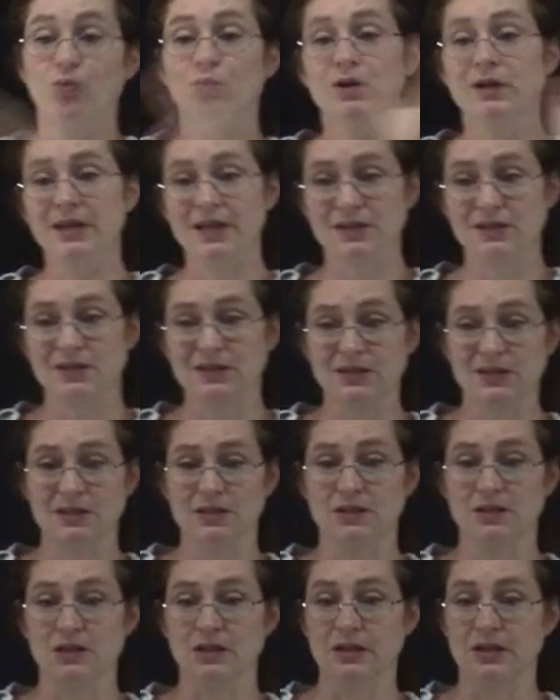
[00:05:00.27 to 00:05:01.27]
We'll get to the,
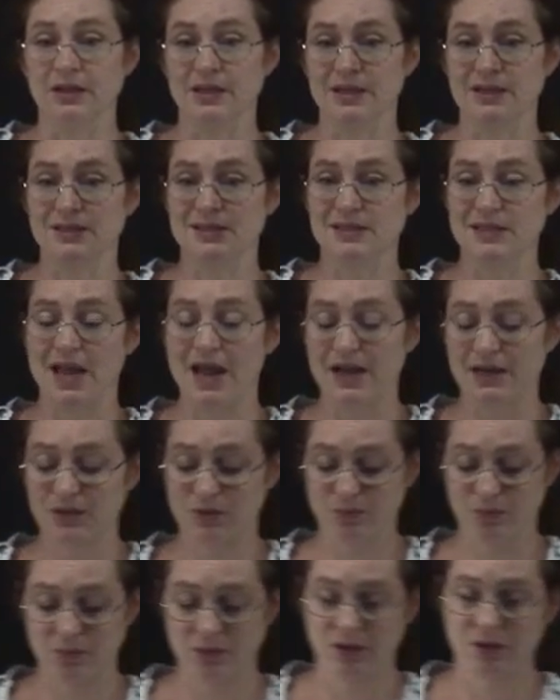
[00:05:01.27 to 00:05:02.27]
the exact,
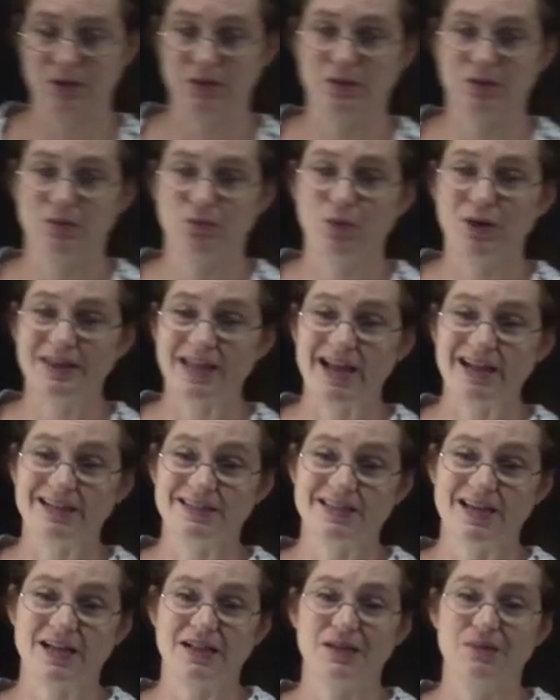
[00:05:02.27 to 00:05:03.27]
uh, what that
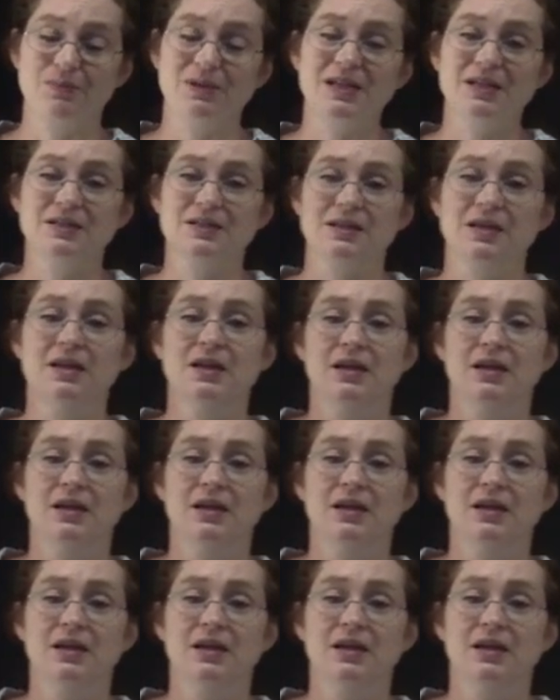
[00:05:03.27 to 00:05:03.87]
exactly means